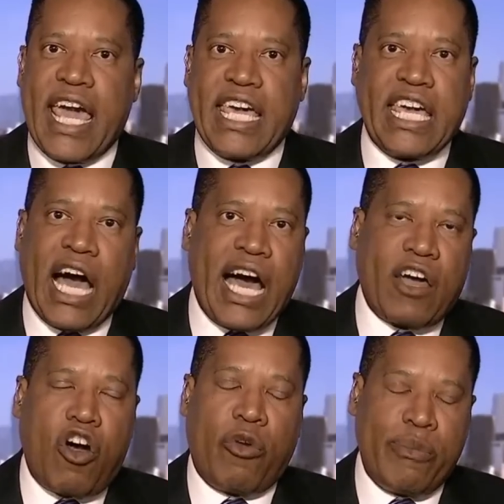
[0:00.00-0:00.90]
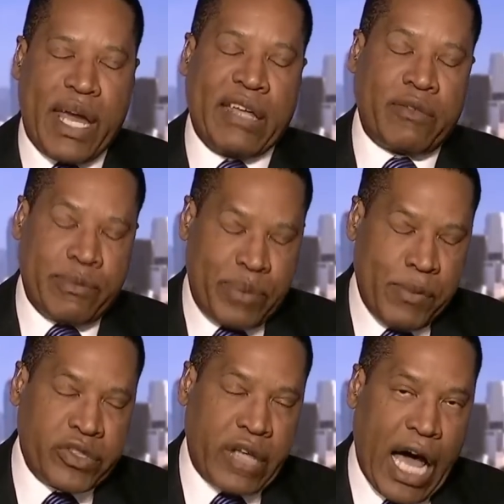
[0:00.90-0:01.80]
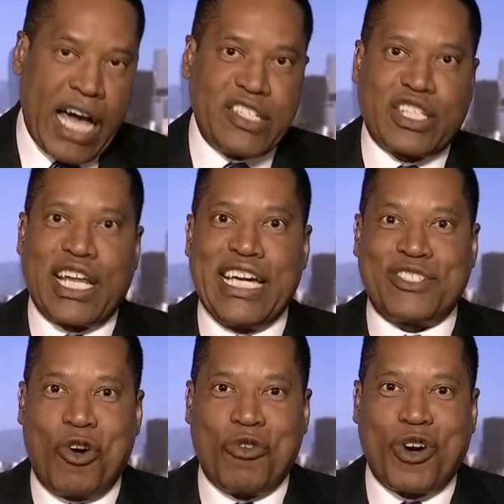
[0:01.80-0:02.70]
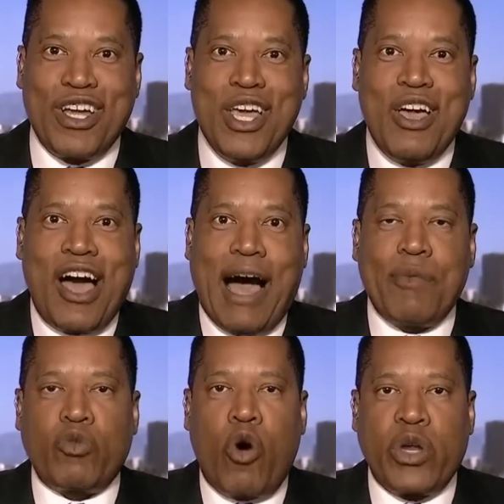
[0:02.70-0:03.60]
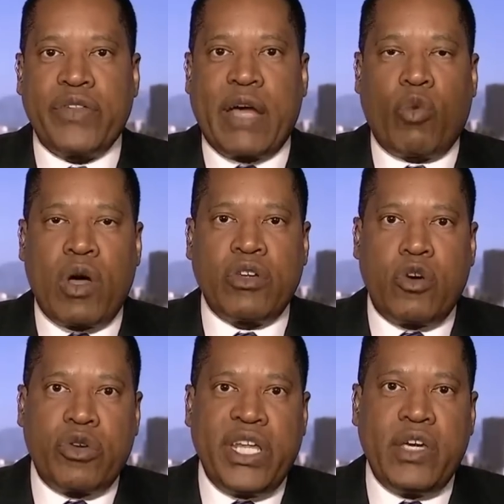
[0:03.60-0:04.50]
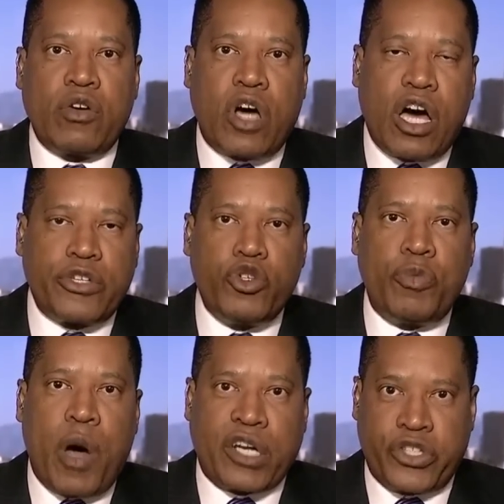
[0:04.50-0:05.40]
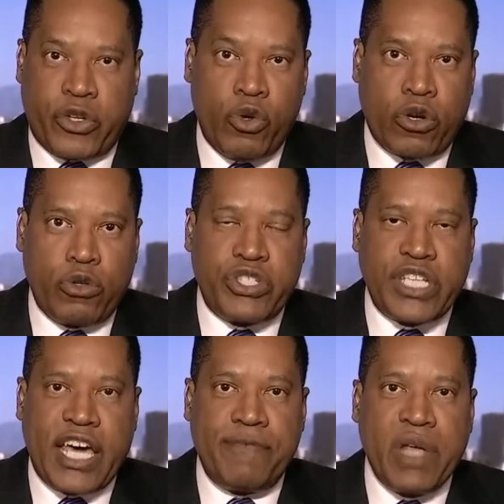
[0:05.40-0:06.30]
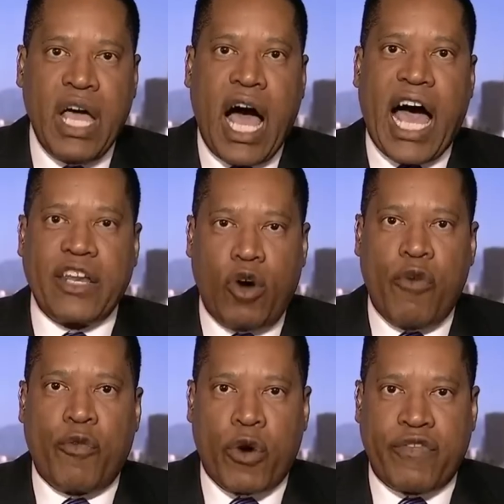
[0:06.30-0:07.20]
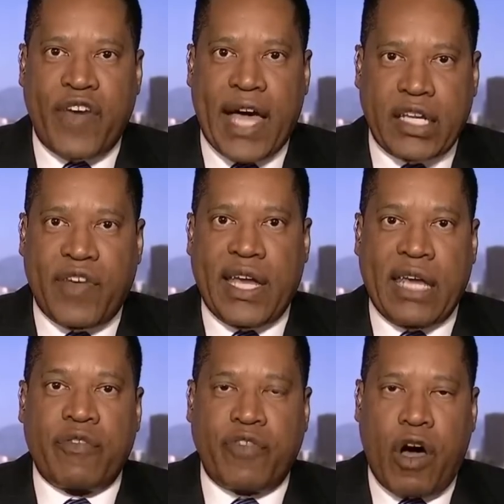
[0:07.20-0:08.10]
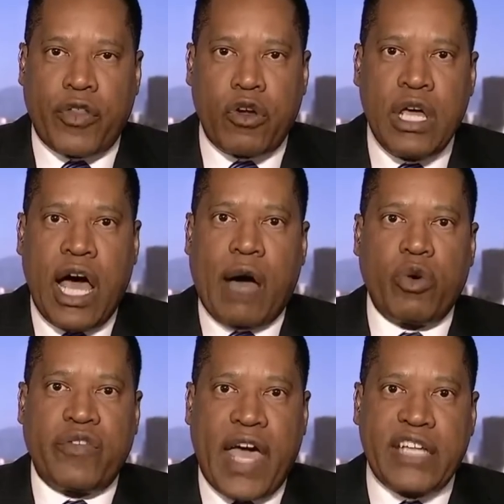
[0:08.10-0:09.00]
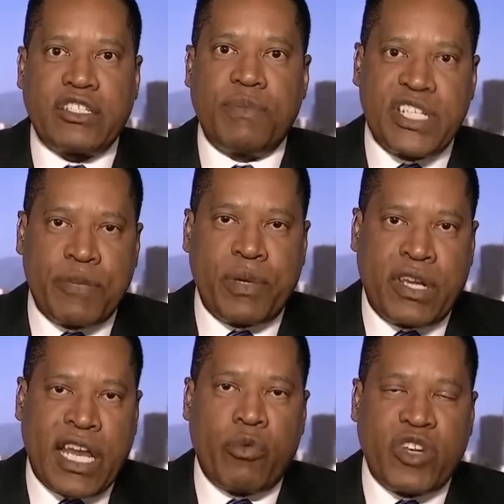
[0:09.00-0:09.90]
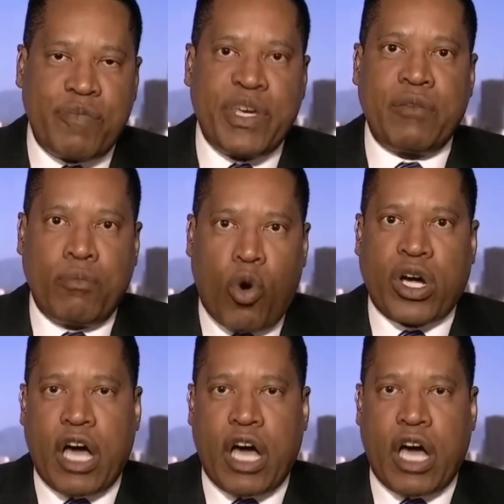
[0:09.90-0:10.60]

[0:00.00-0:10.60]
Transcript: AEI, our medic, people's eyes glaze over. I'm quoting that well-known neocon Tupac Shakur, who said, I know for a fact if I had had a father, I would have had some discipline and I would have been more